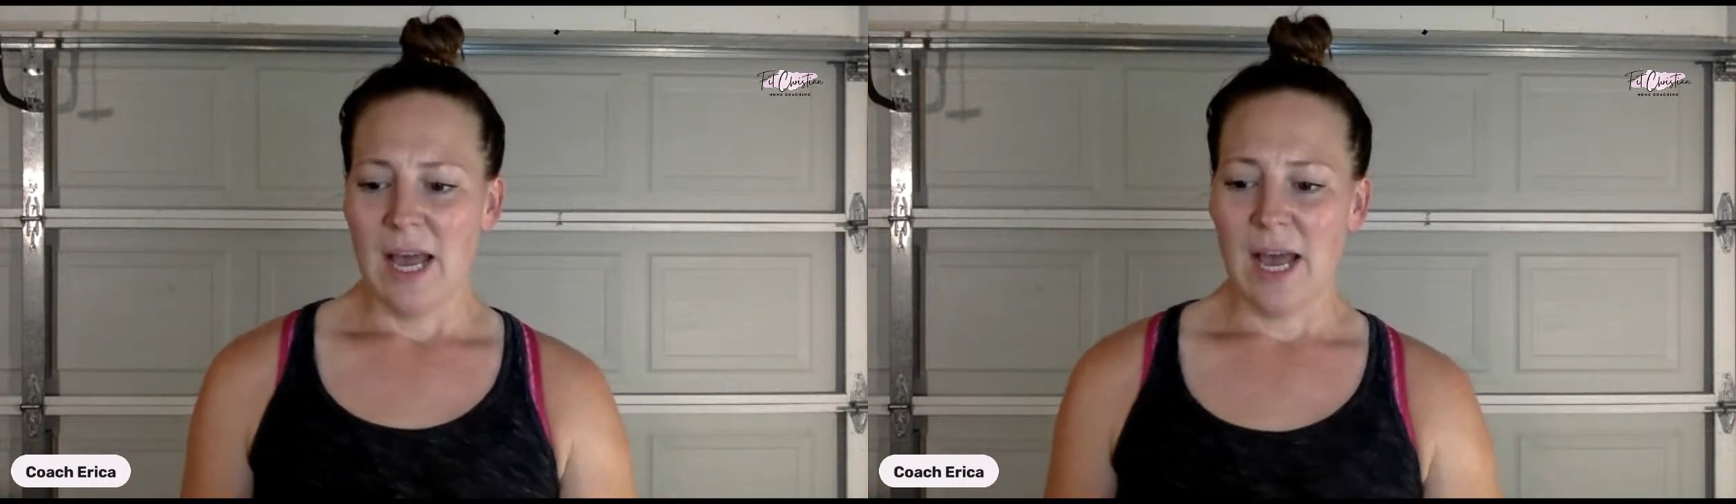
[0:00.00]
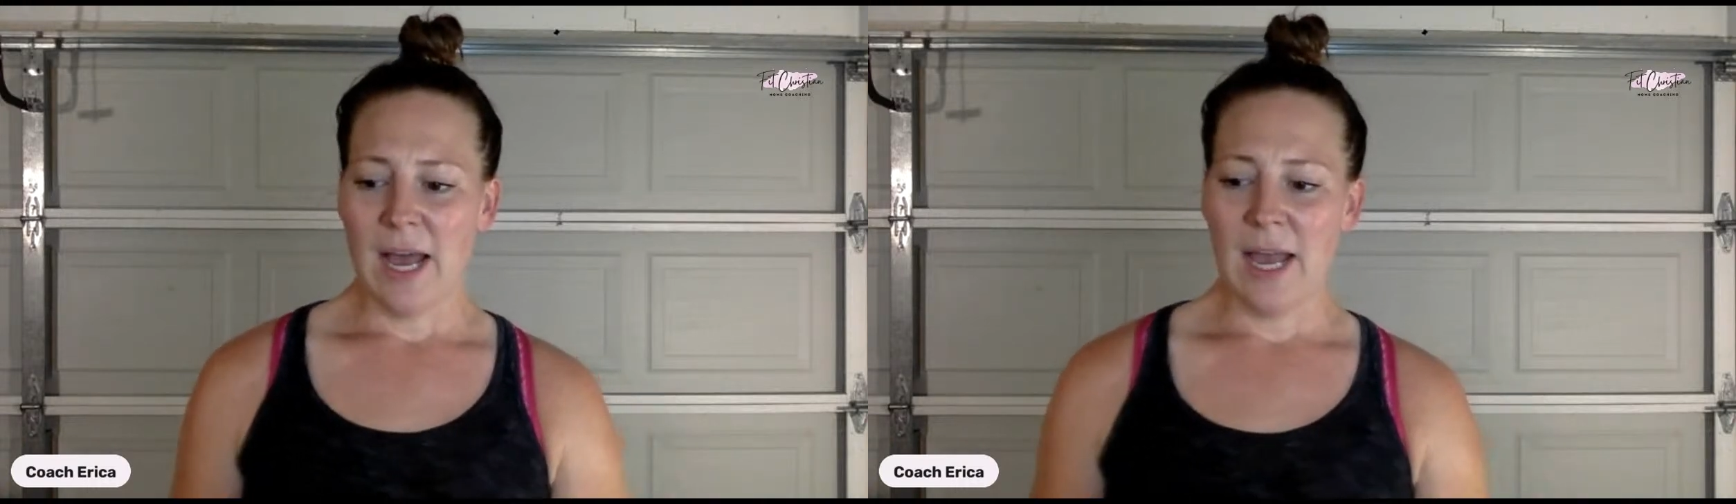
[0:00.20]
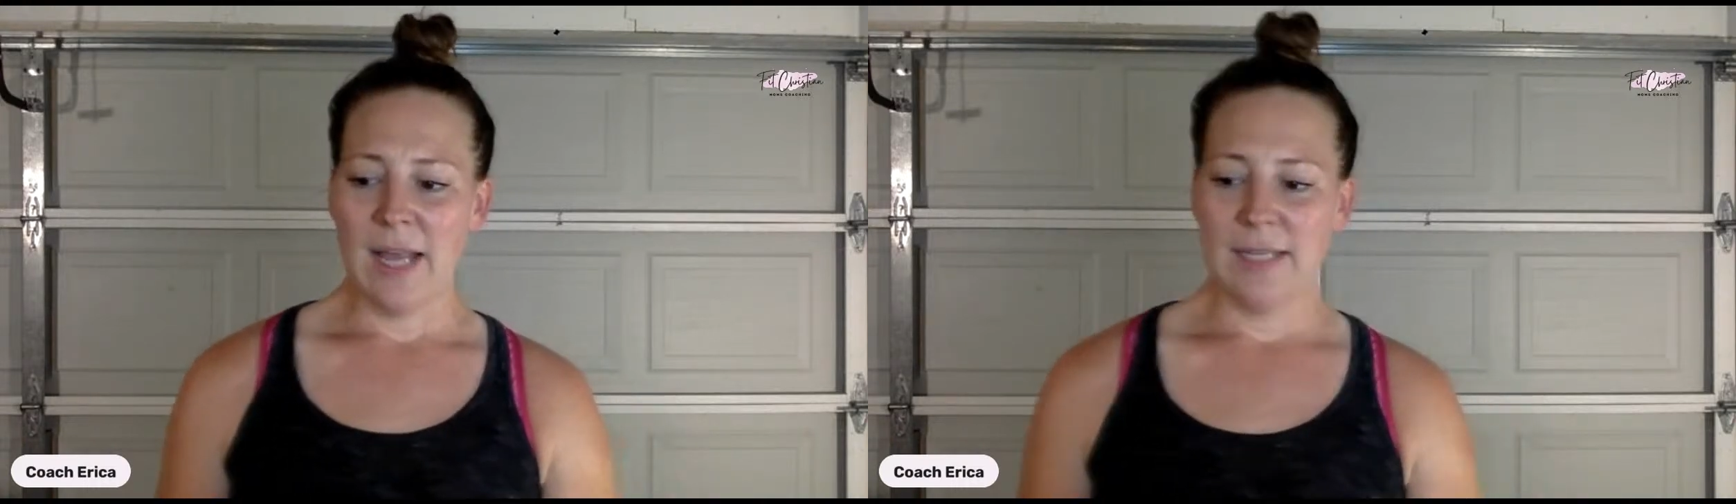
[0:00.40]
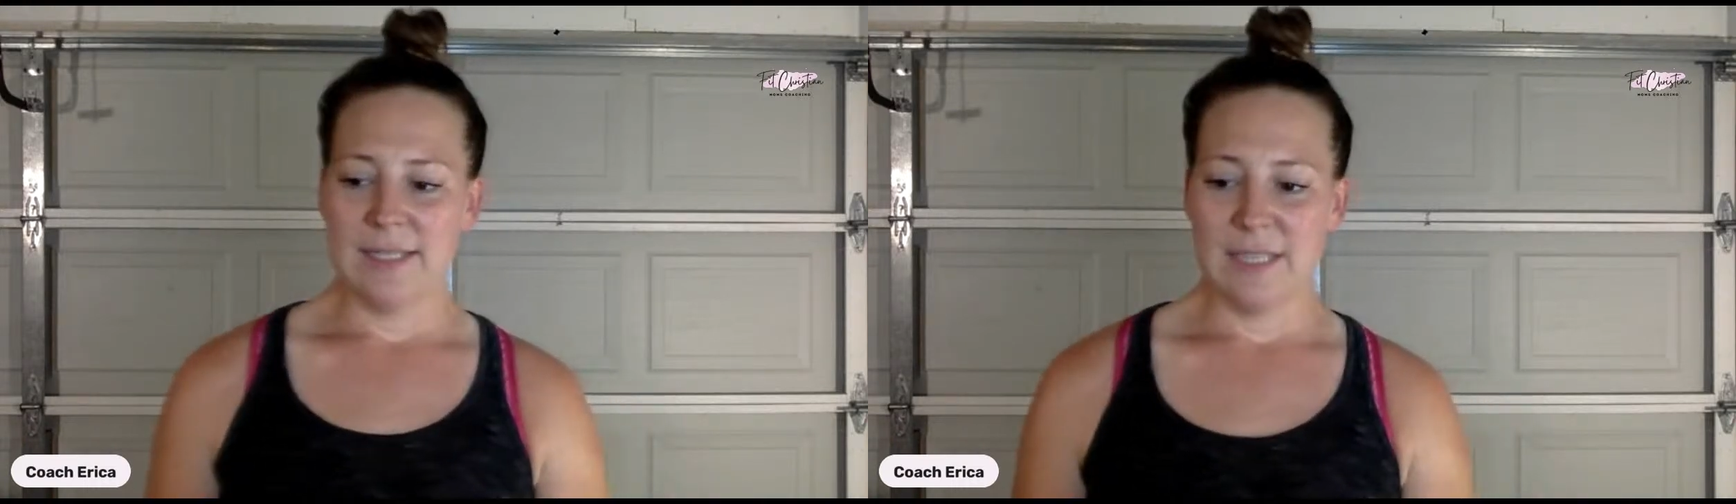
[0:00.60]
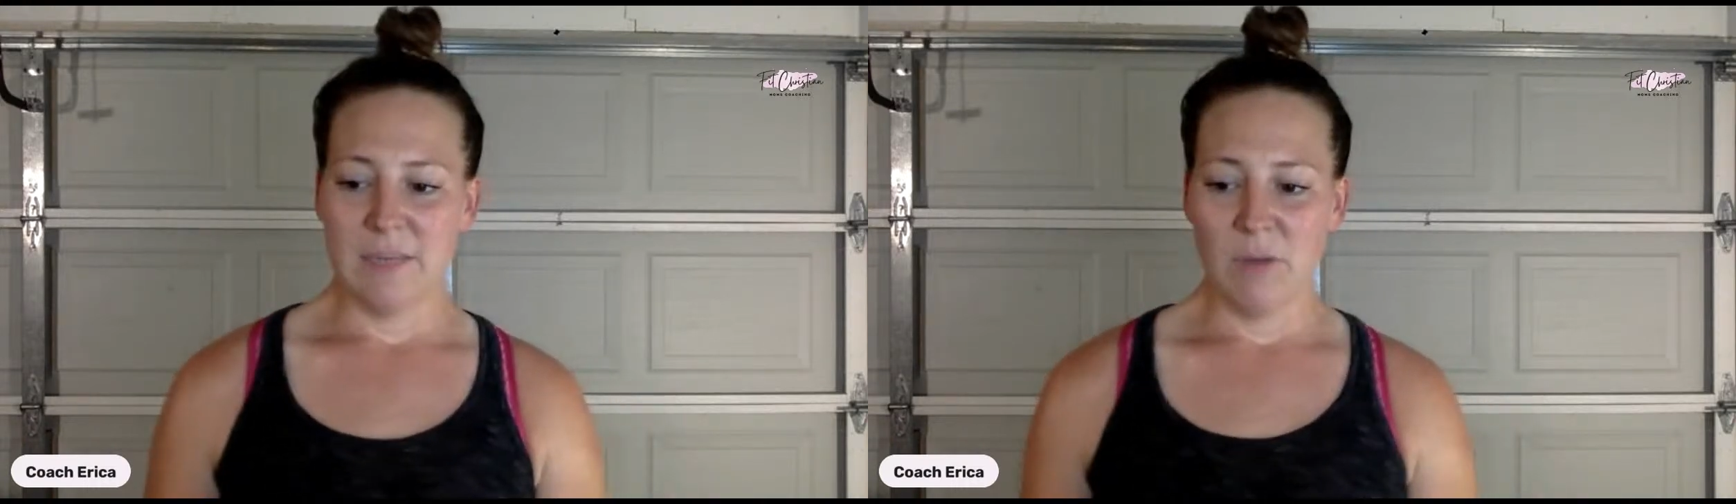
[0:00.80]
I
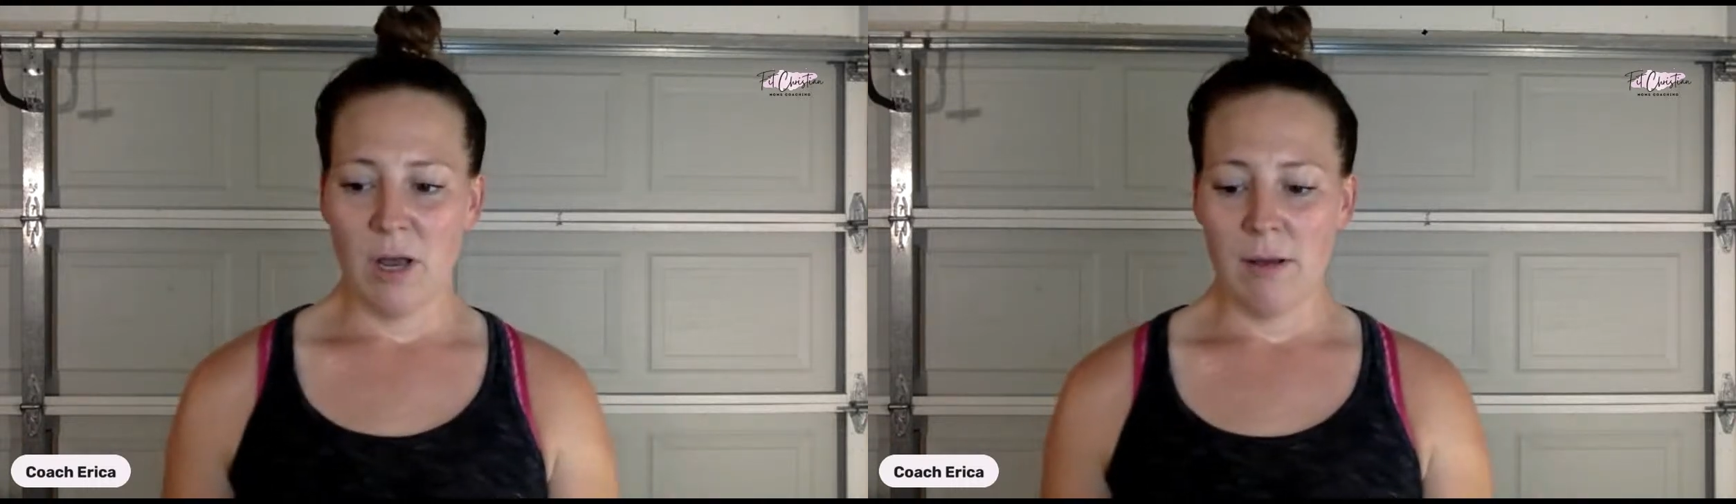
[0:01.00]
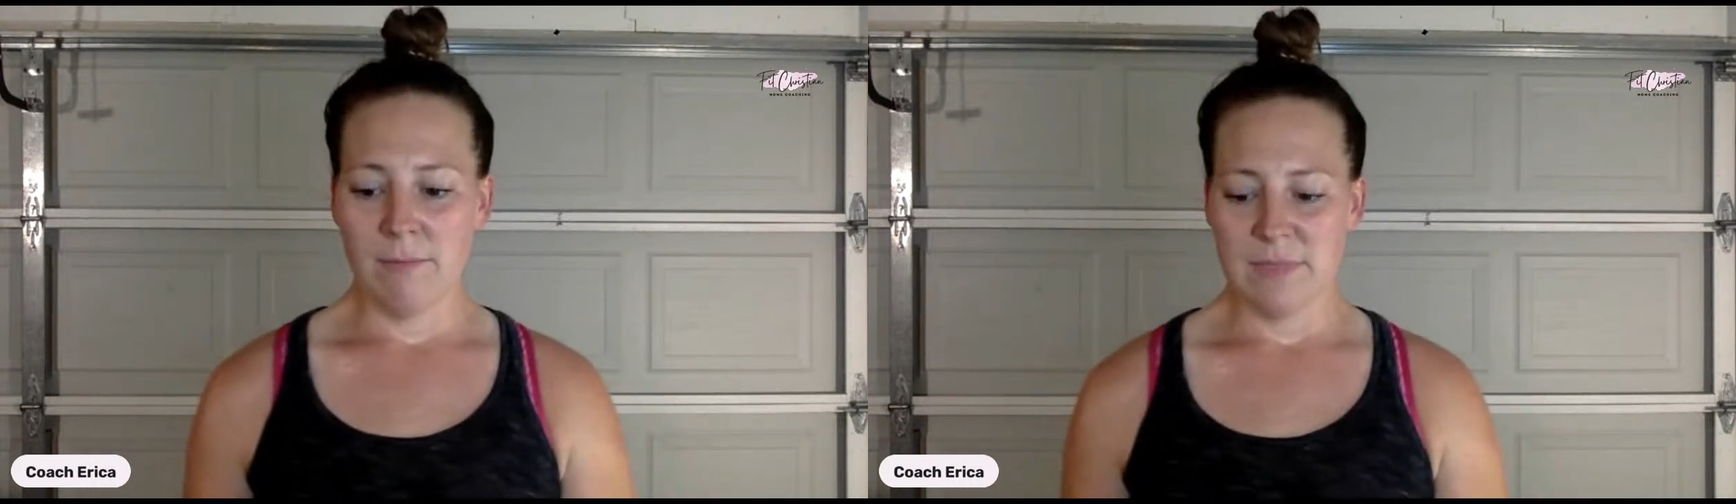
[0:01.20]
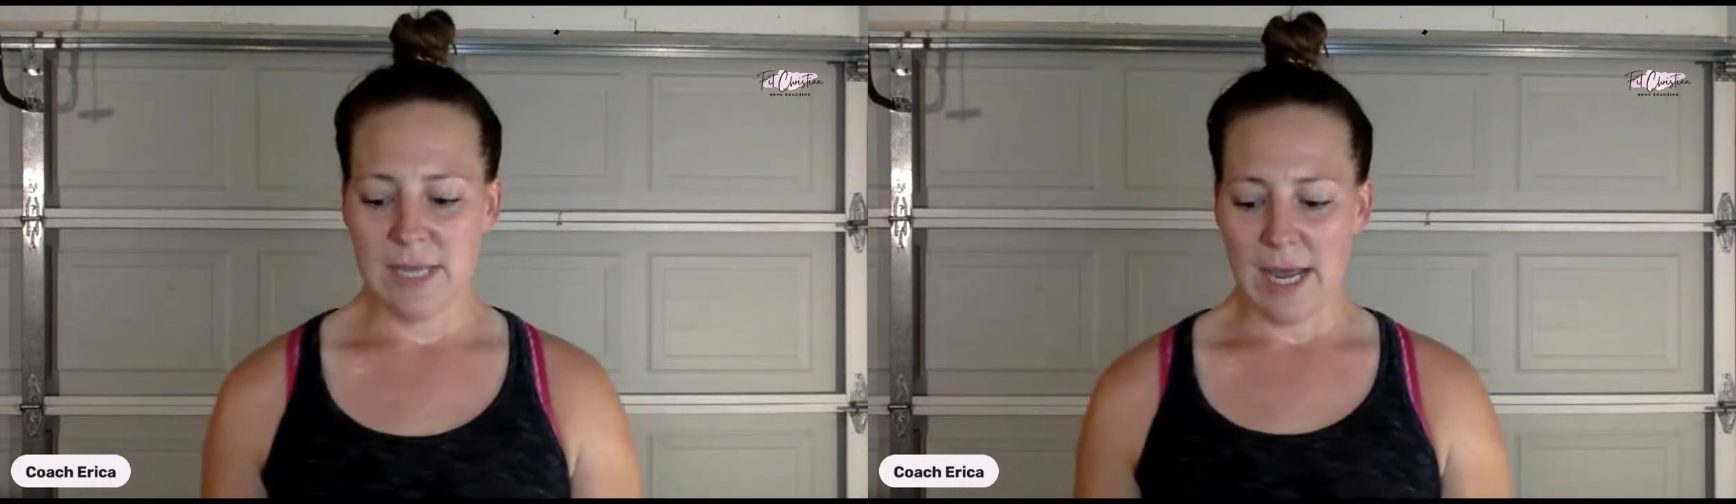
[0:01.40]
see moms,